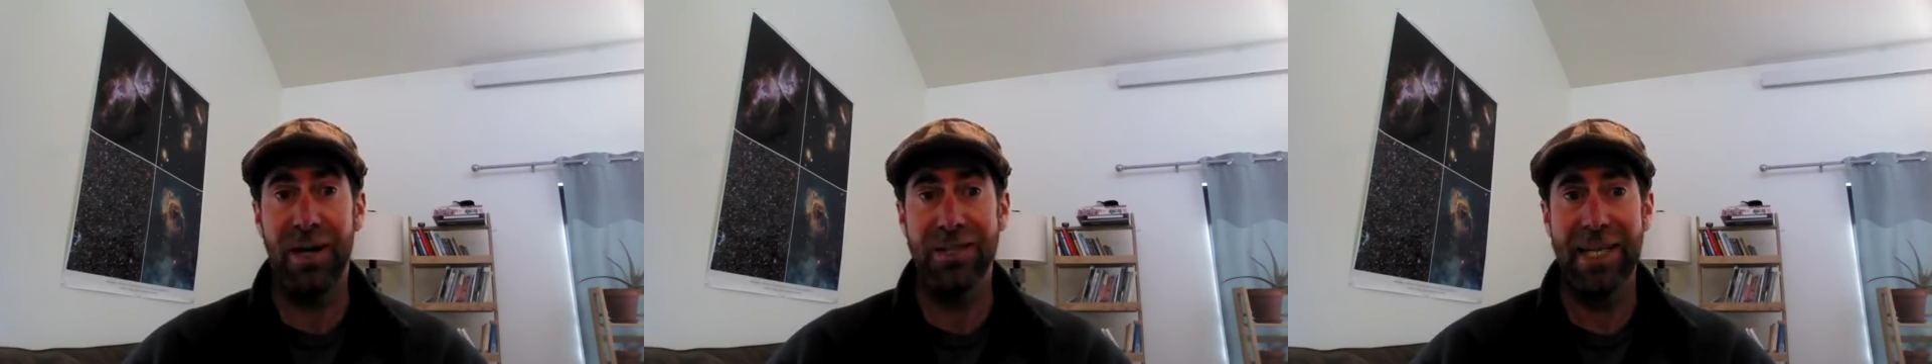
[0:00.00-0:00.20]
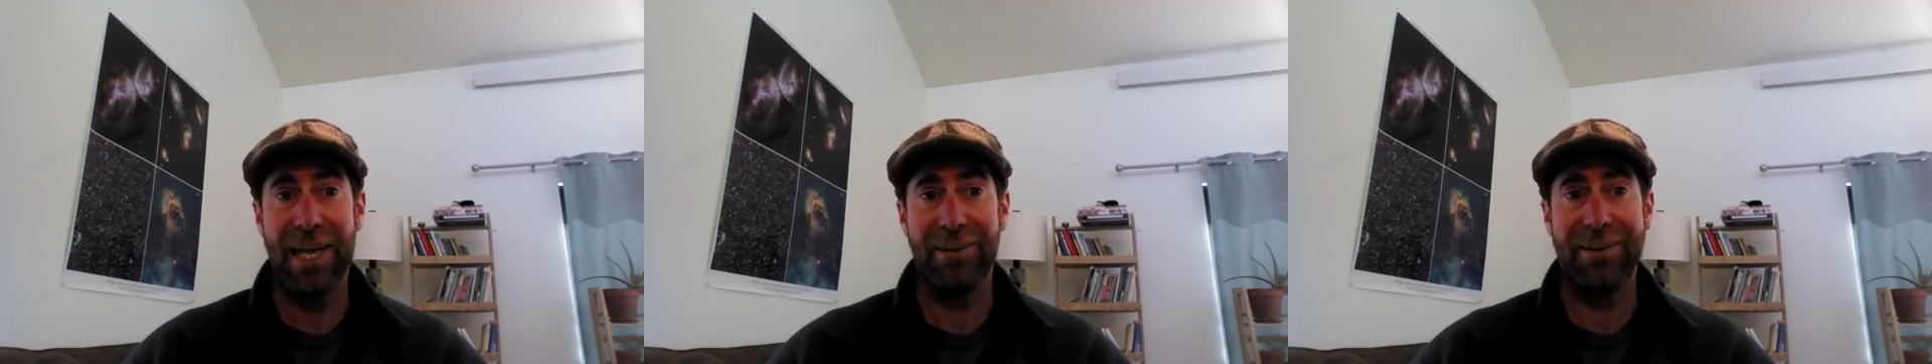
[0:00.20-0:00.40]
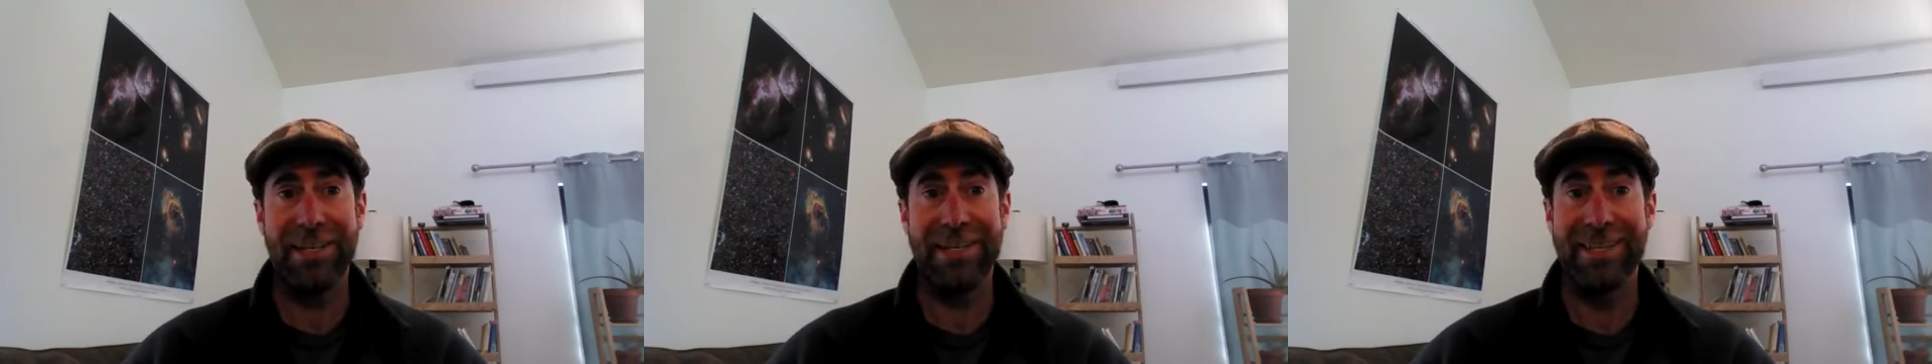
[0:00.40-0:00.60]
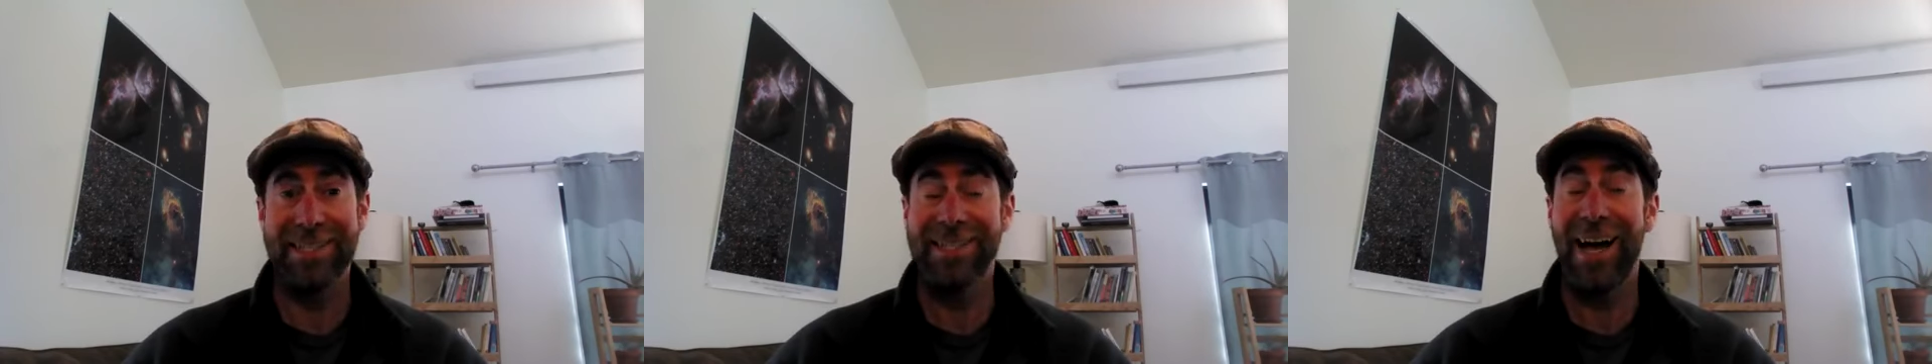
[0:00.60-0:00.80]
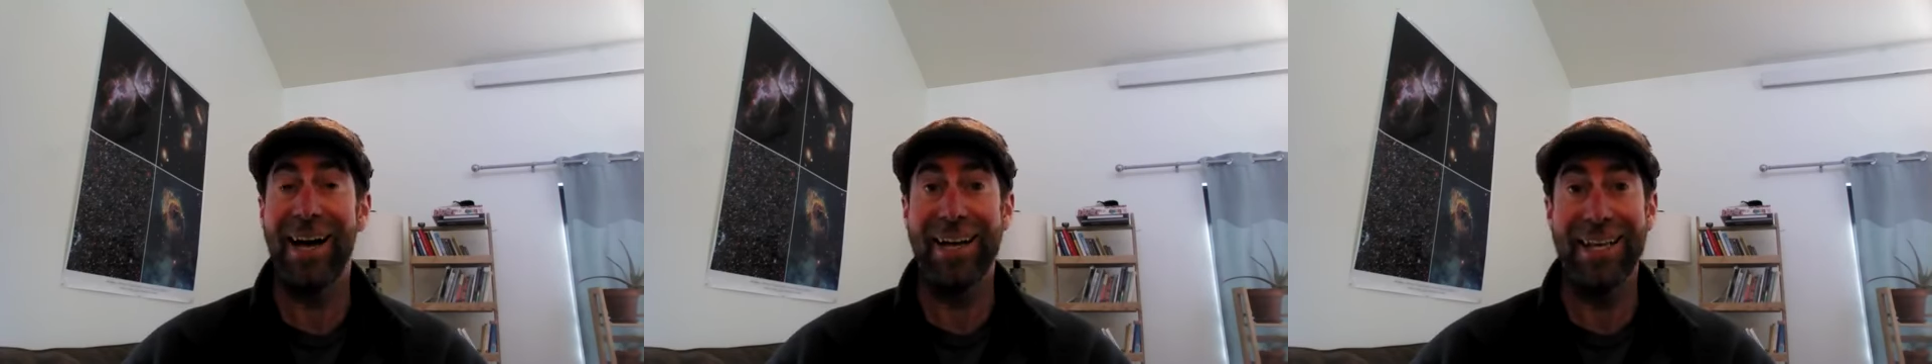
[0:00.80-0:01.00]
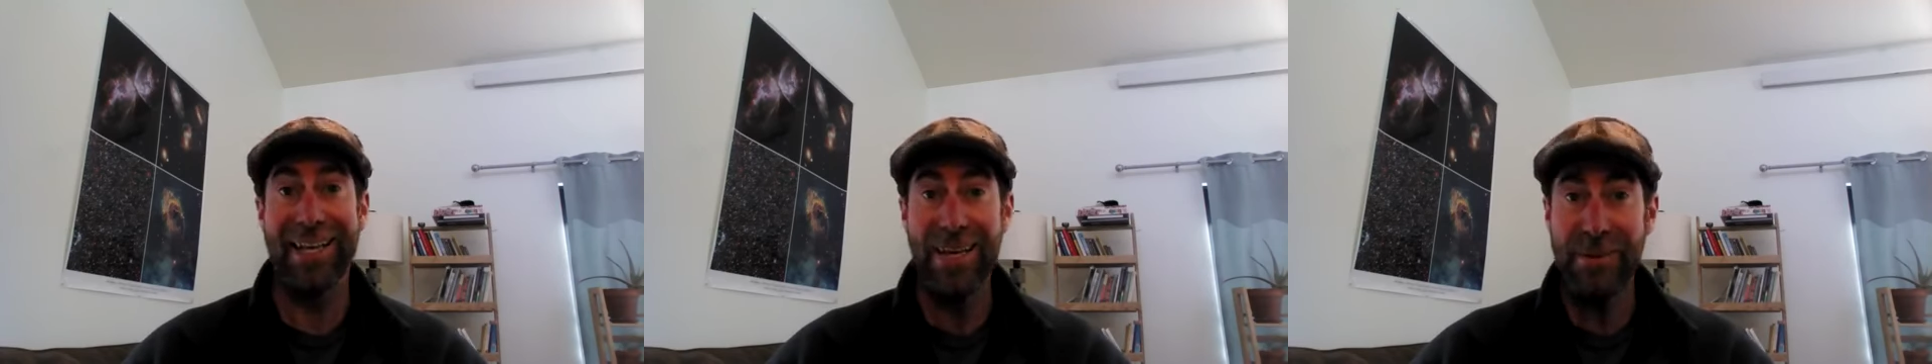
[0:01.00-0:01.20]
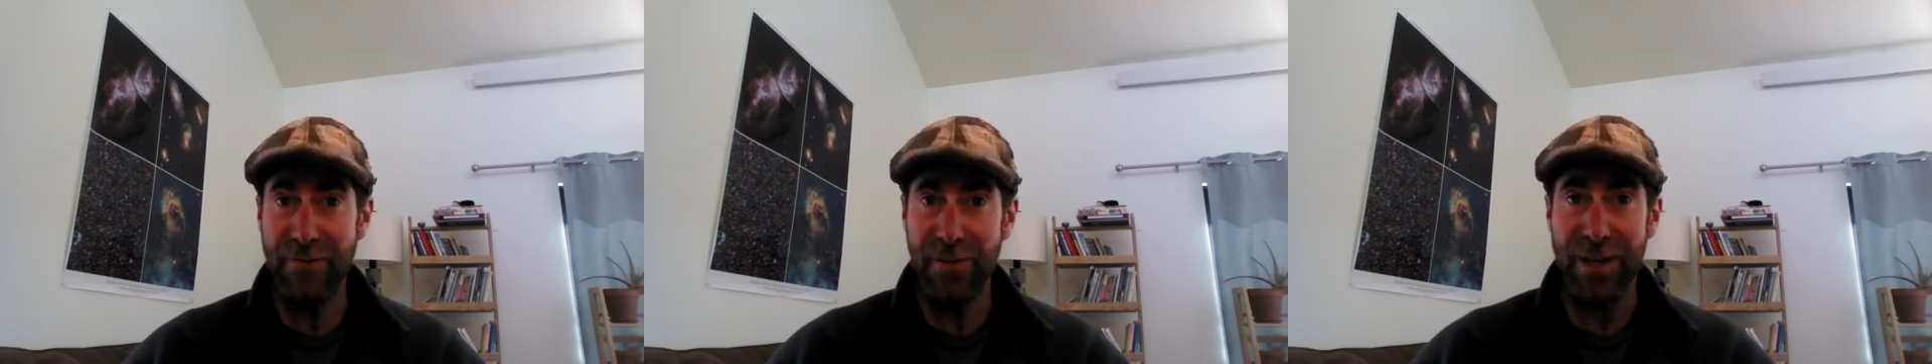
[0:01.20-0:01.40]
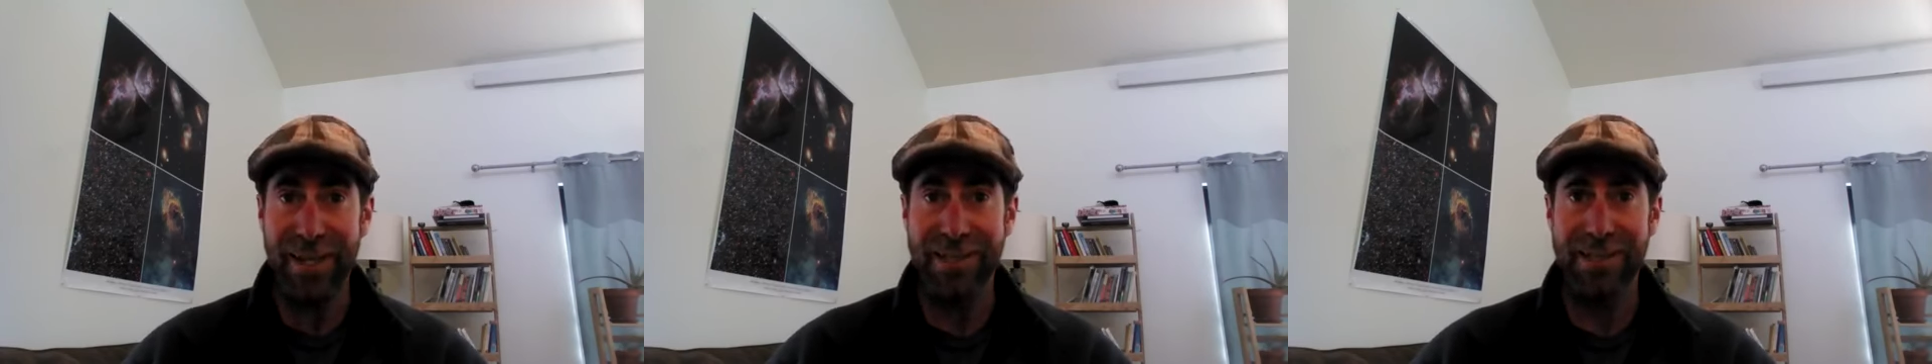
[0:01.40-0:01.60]
causality is not
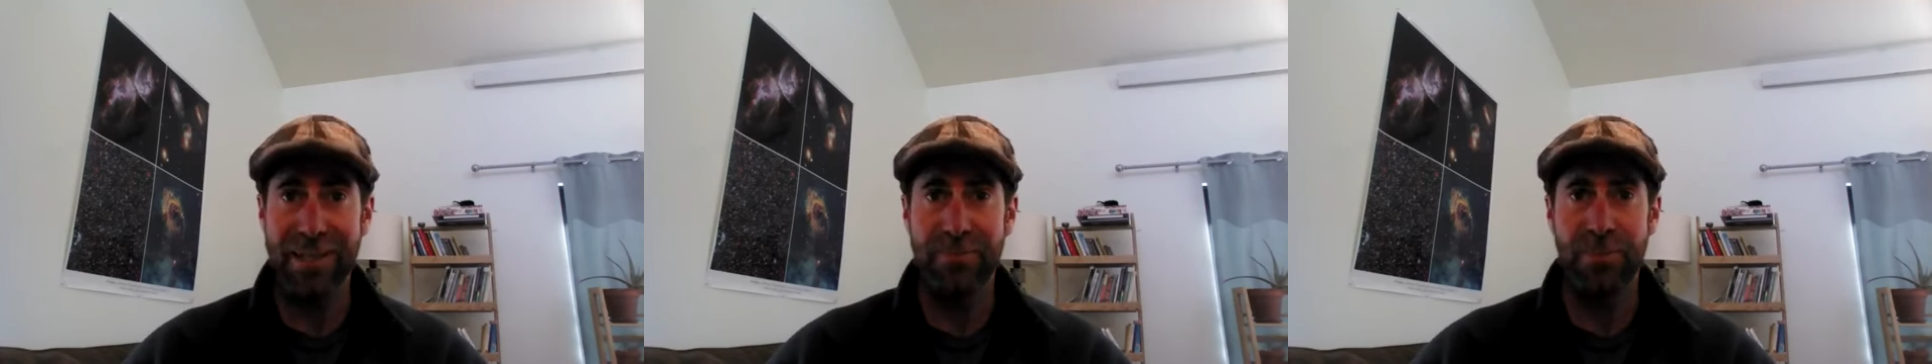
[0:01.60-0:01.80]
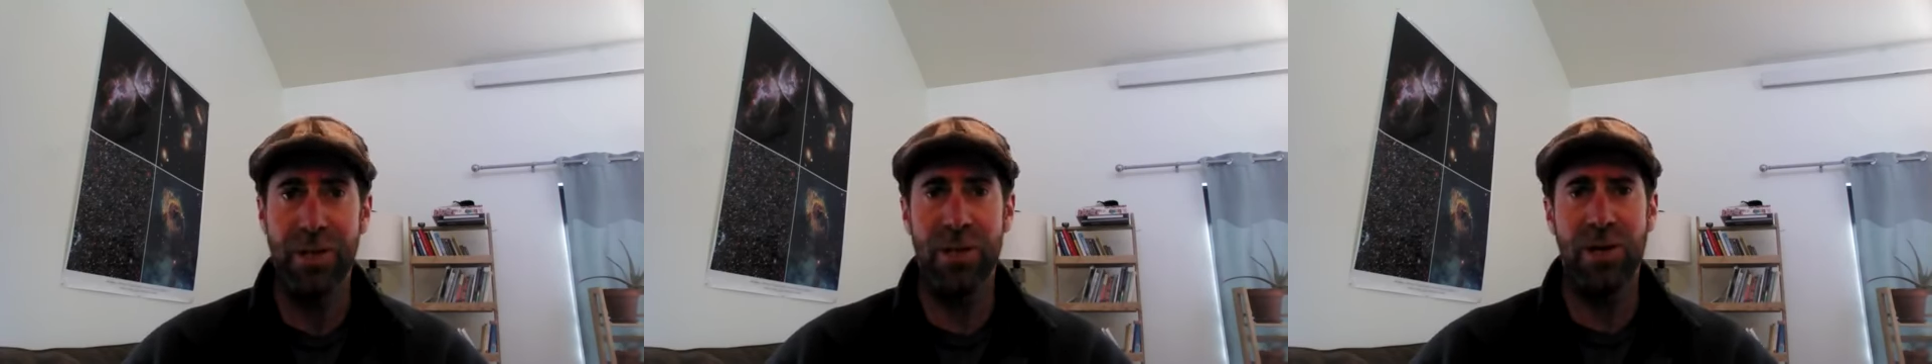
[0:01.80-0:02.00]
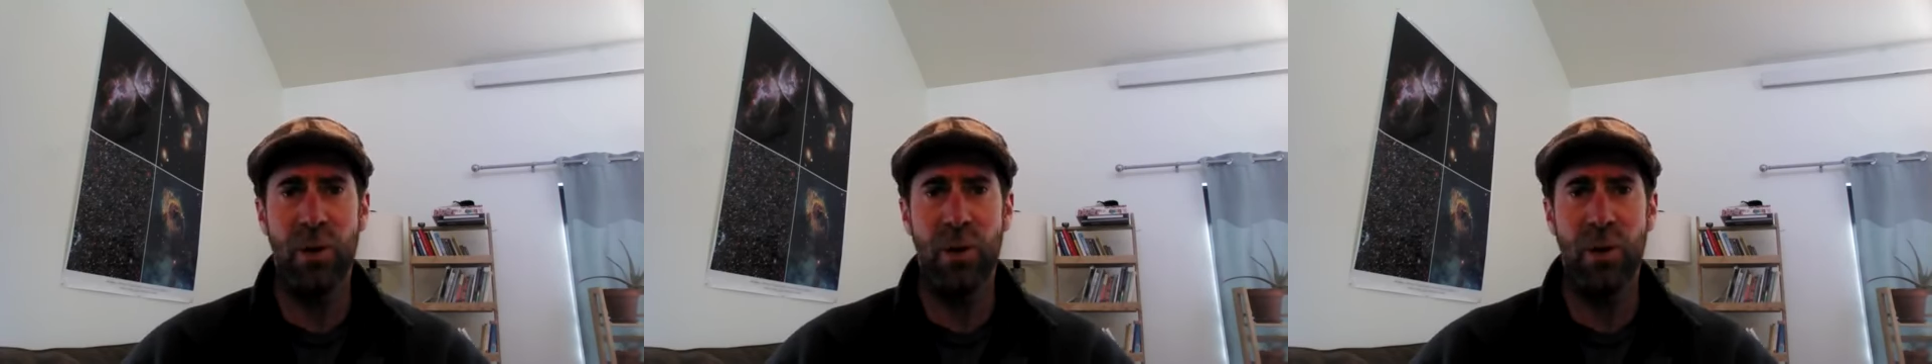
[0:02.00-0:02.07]
infinite,